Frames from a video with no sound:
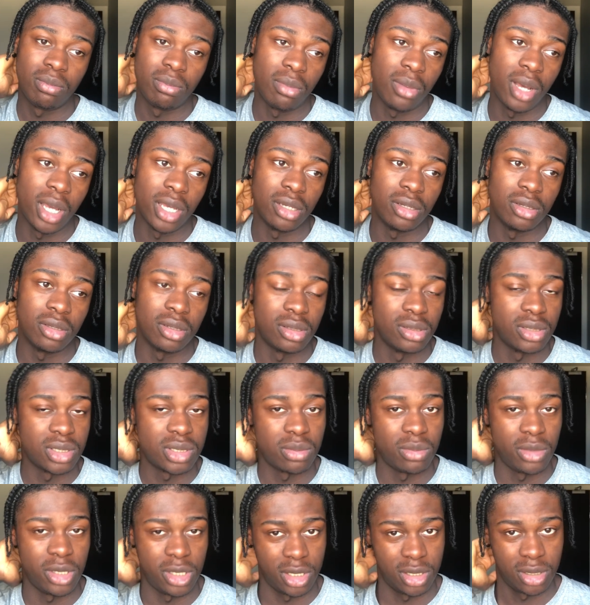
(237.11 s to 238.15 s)
my goodness
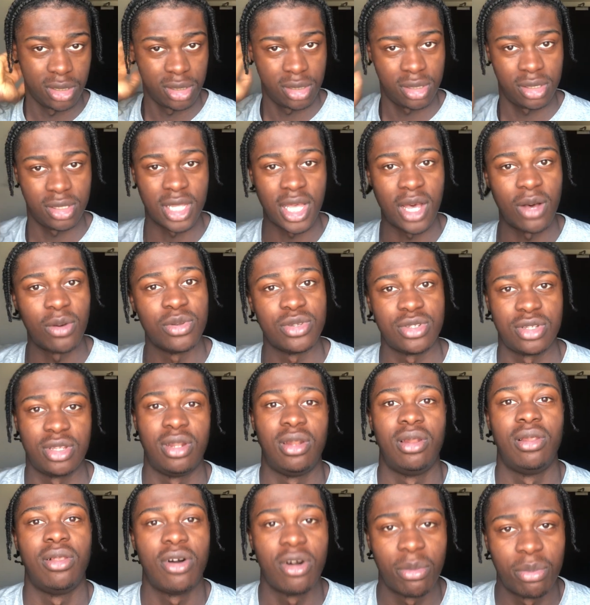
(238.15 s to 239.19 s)
me, that was a
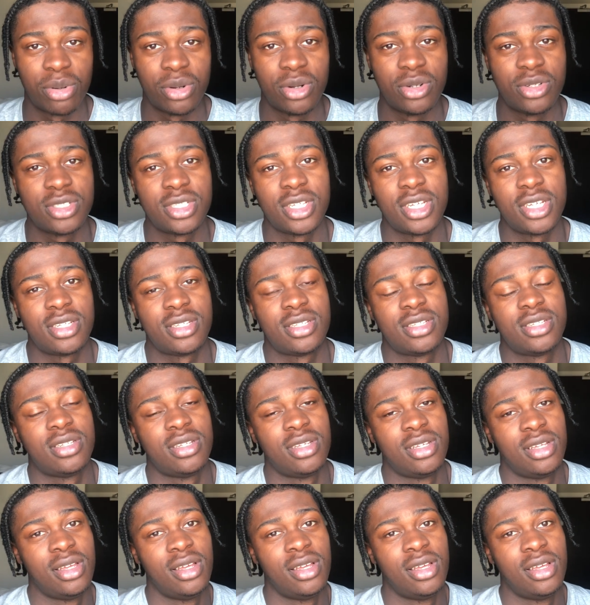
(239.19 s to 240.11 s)
long process